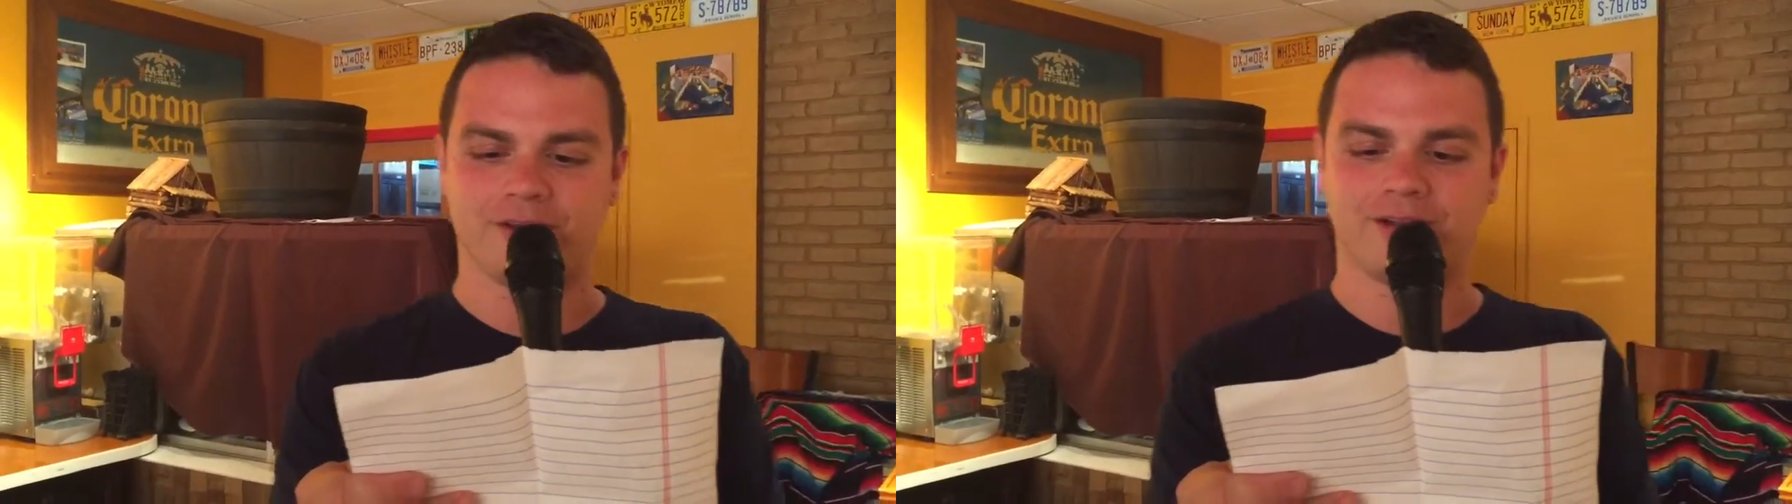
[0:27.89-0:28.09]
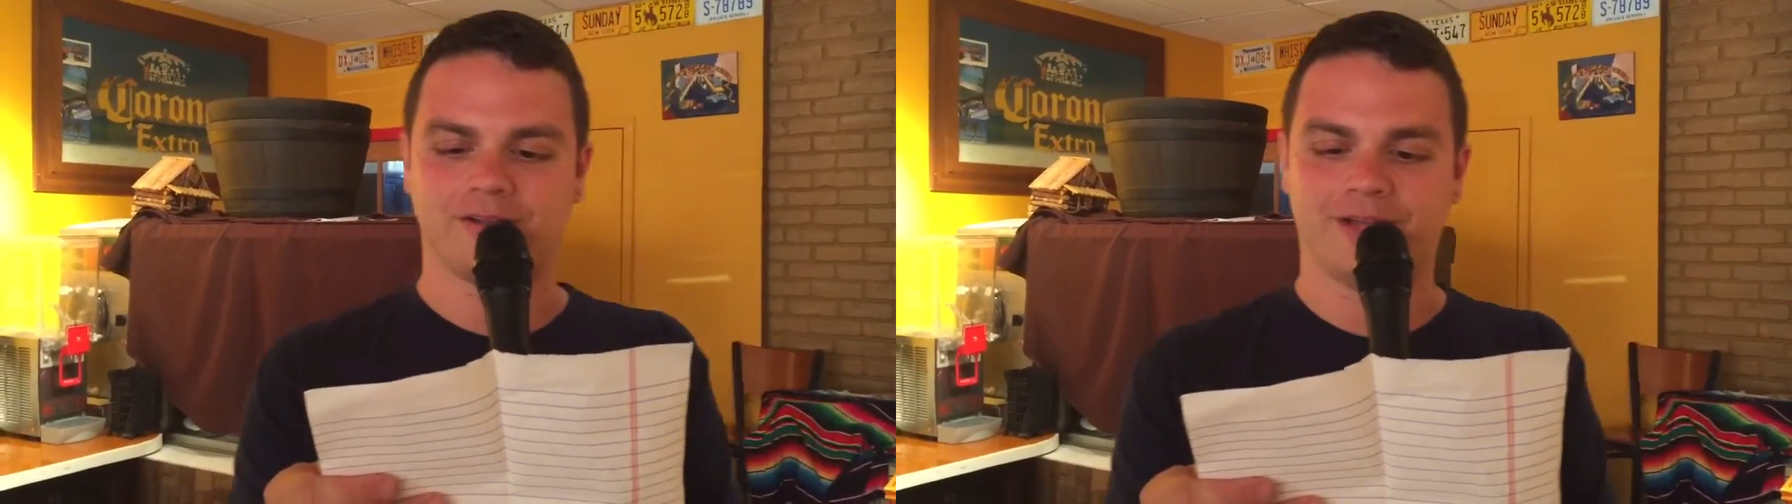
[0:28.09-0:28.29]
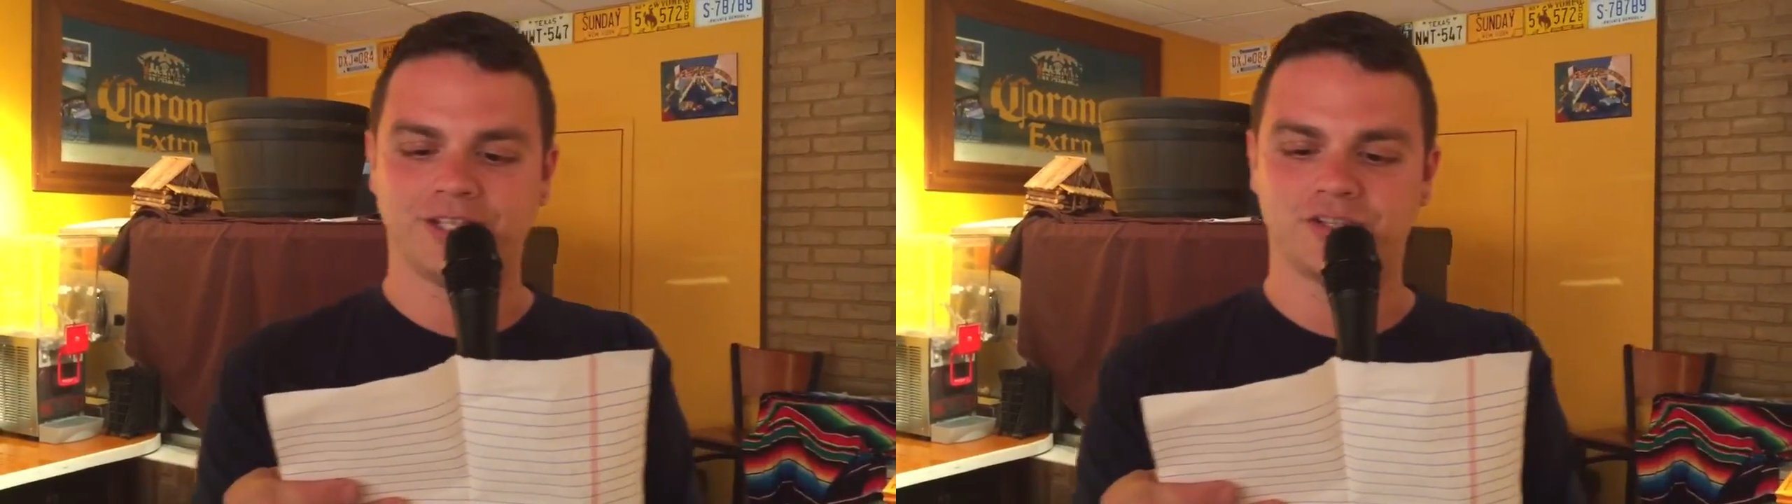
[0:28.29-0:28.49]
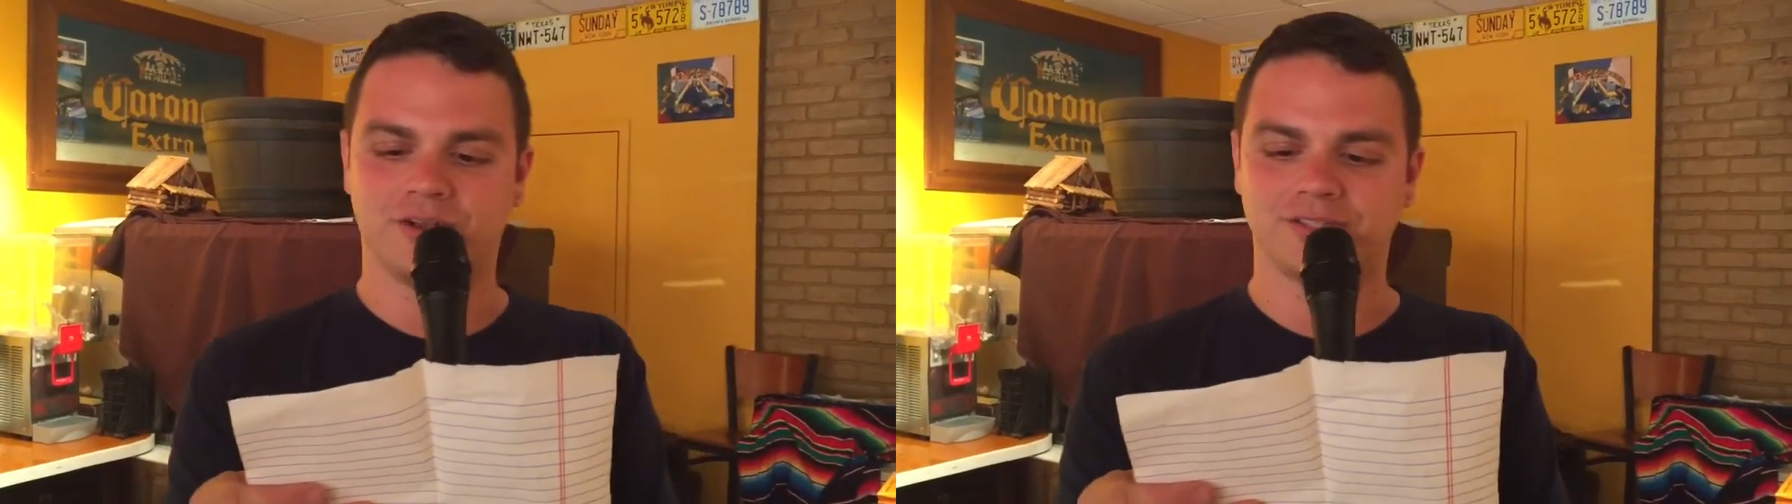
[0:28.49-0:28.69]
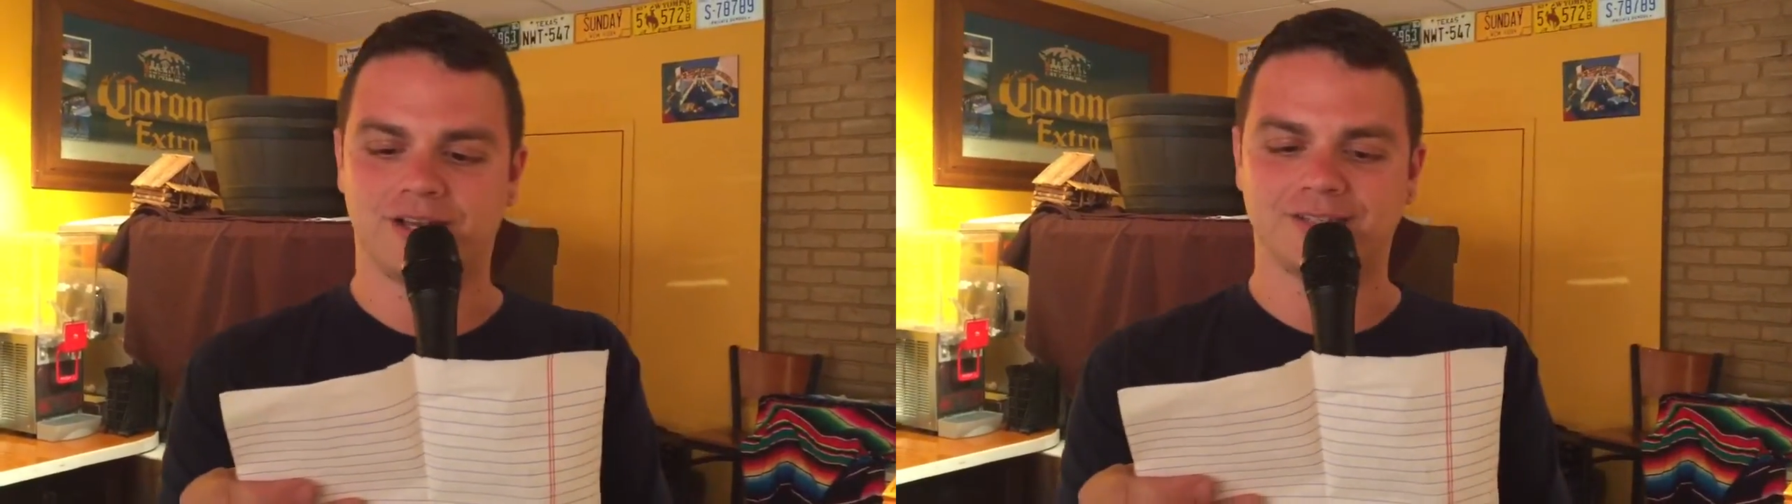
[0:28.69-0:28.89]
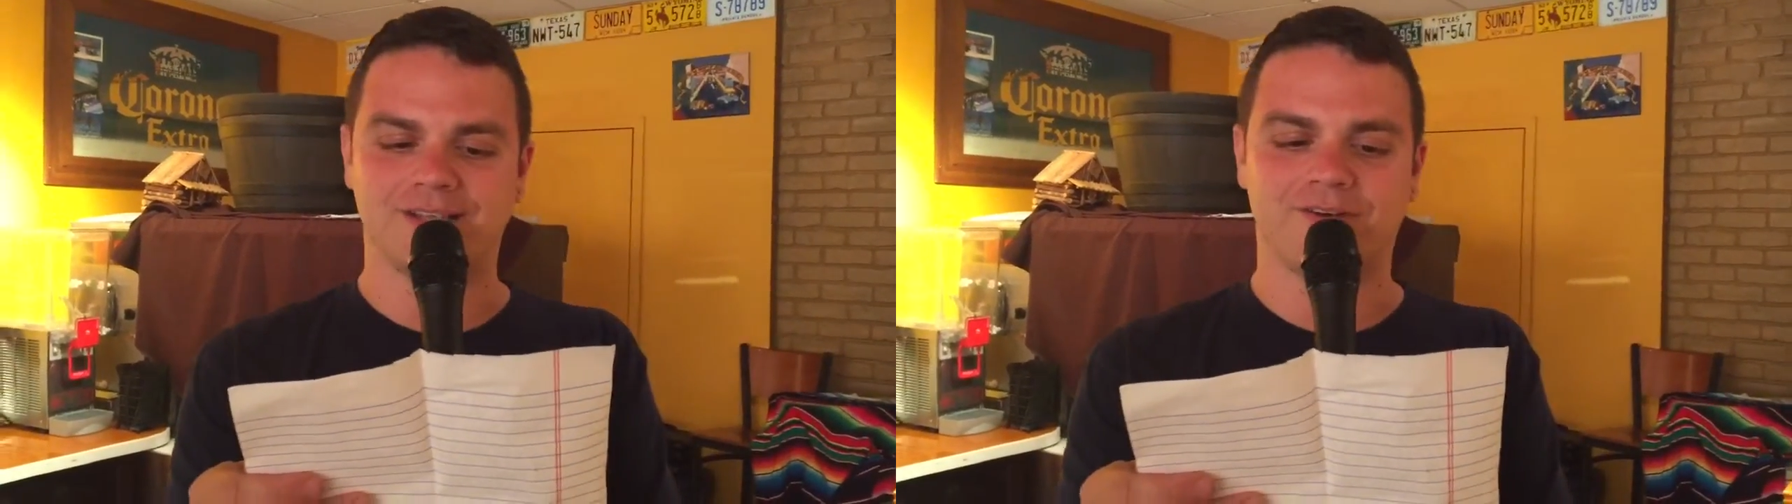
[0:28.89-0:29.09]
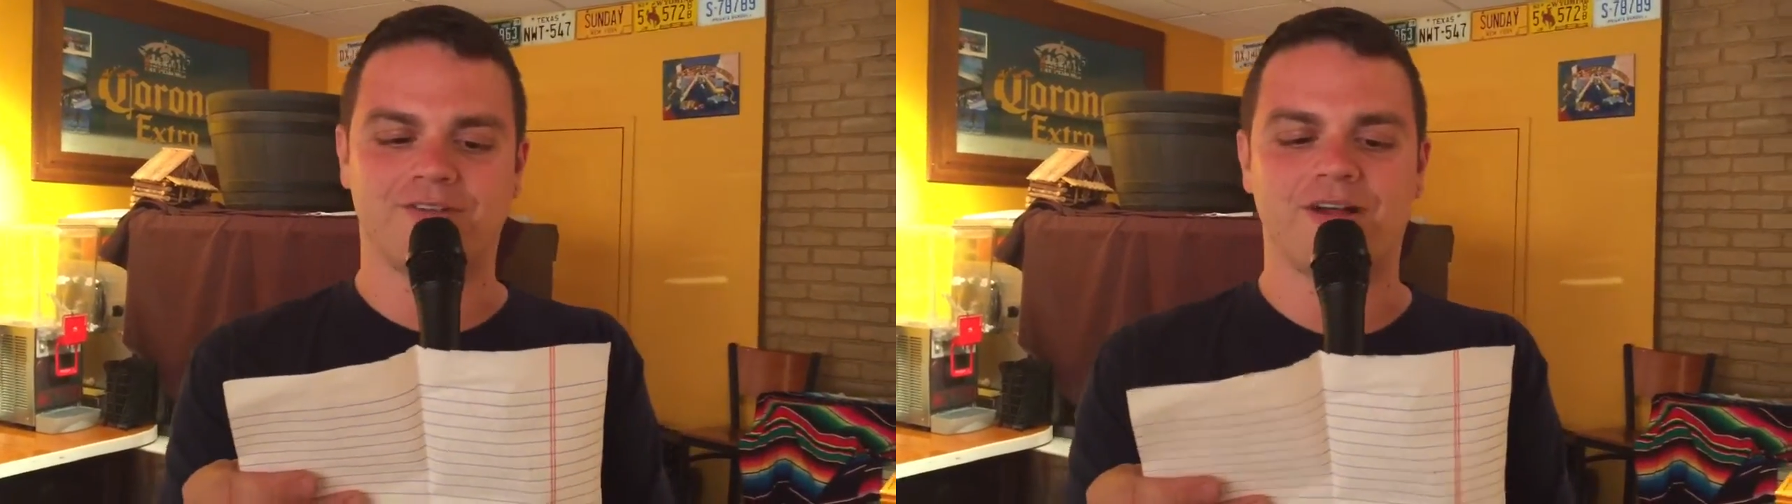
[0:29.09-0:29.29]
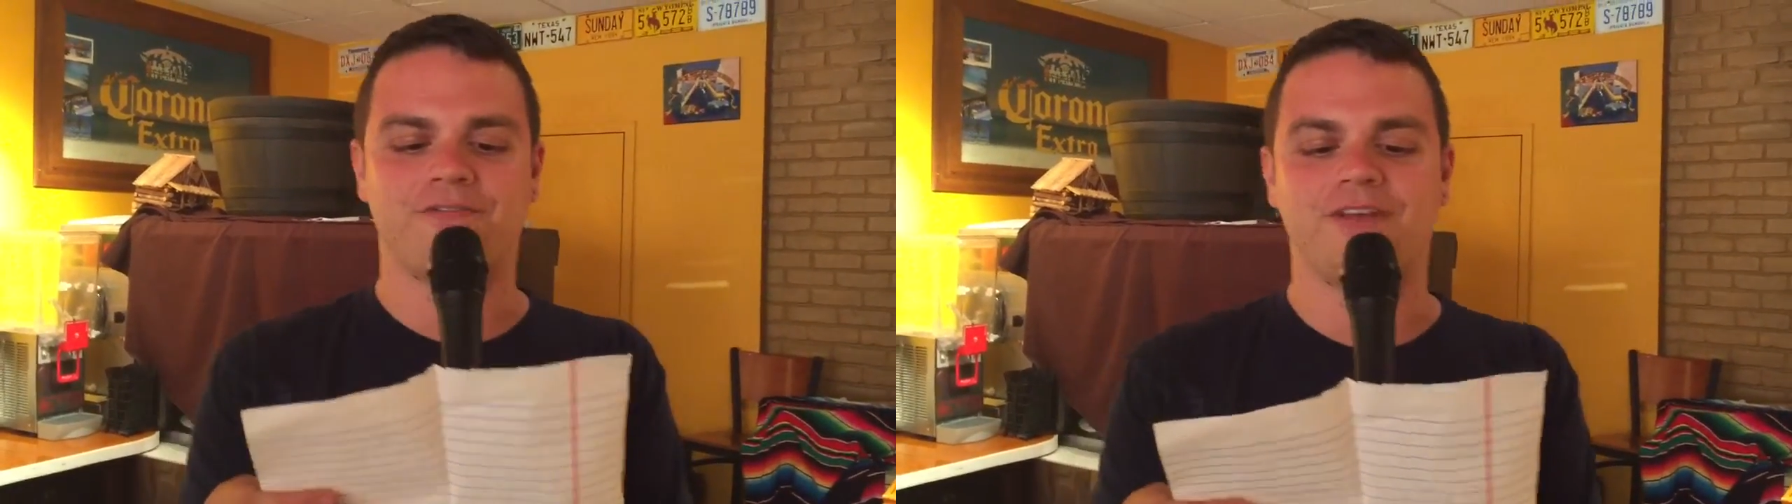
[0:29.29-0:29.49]
Michelangelo, Donatello,
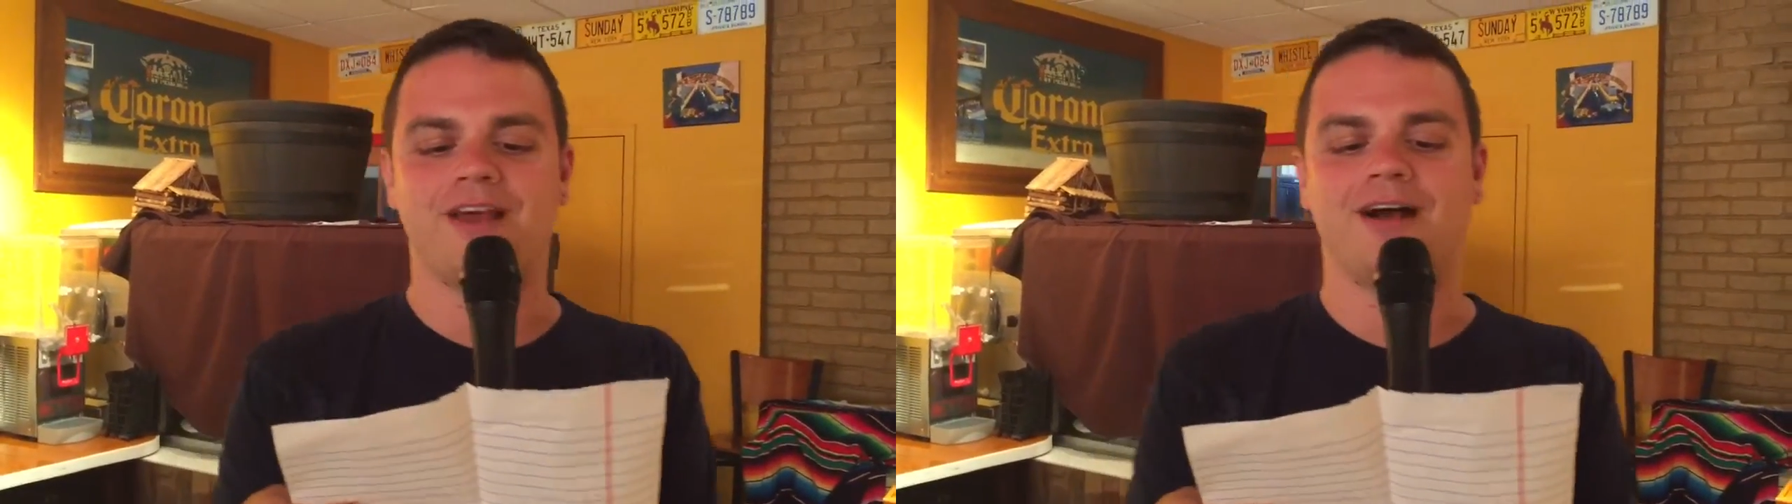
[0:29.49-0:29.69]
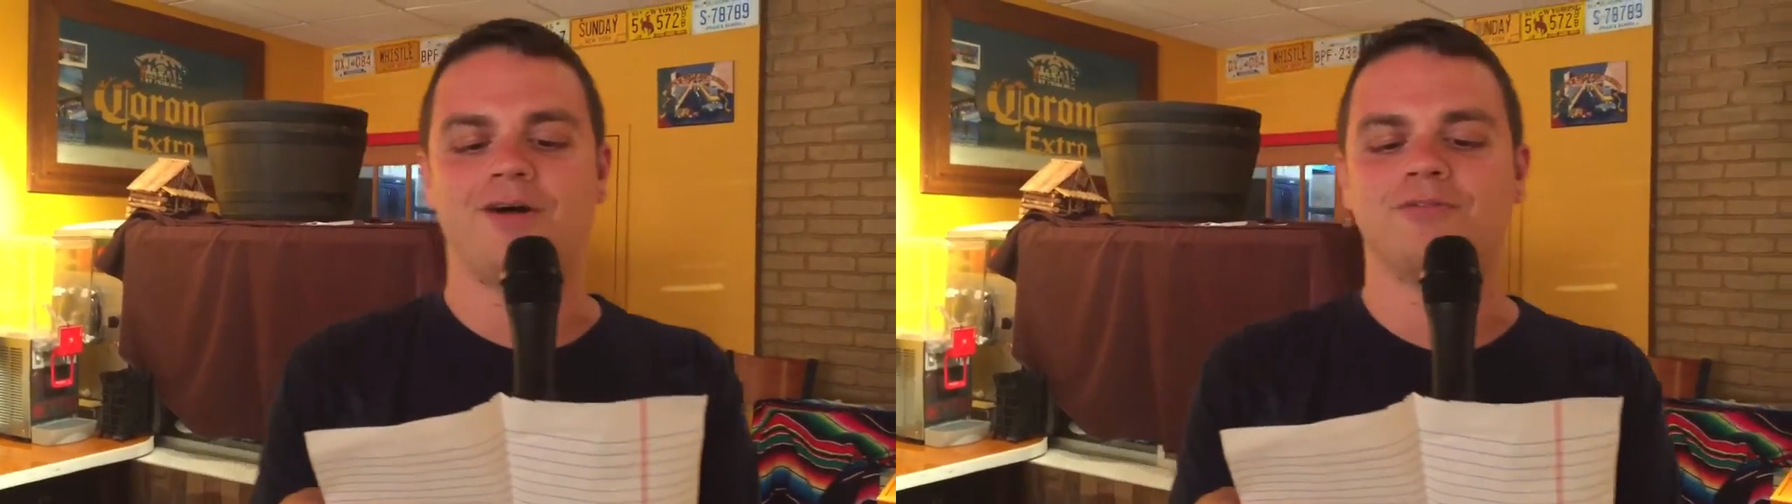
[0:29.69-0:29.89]
and Raphael,